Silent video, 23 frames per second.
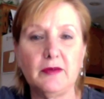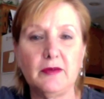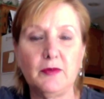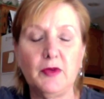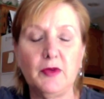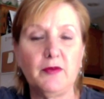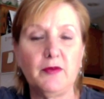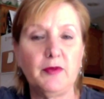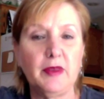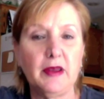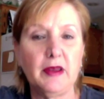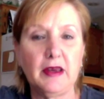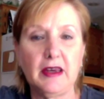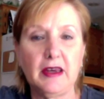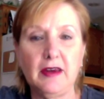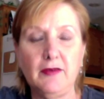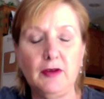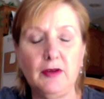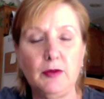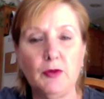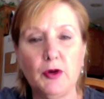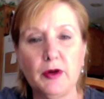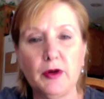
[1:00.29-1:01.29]
I can
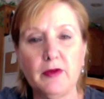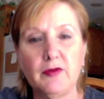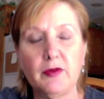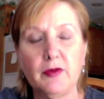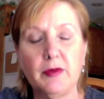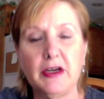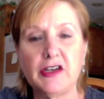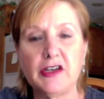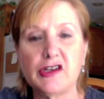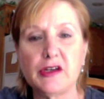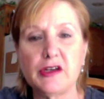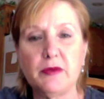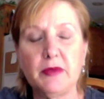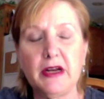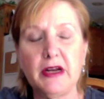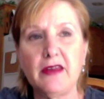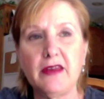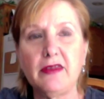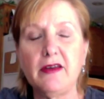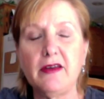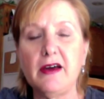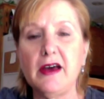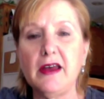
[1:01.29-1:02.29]
send you and
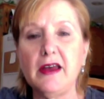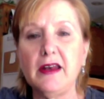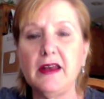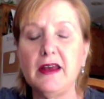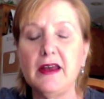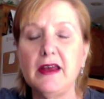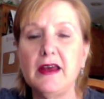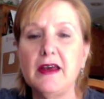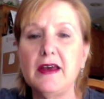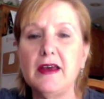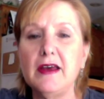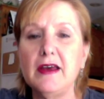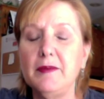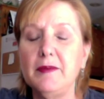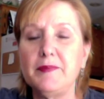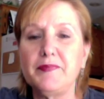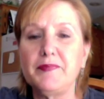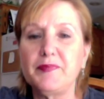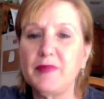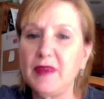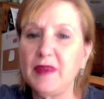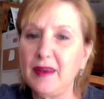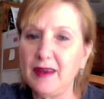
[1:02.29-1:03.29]
that give you more
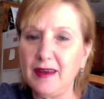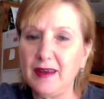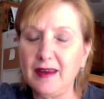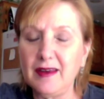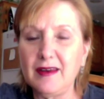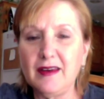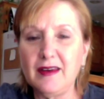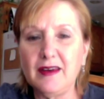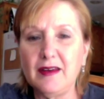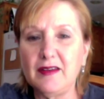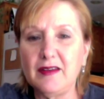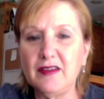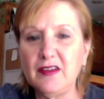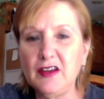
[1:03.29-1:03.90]
information, but I thought,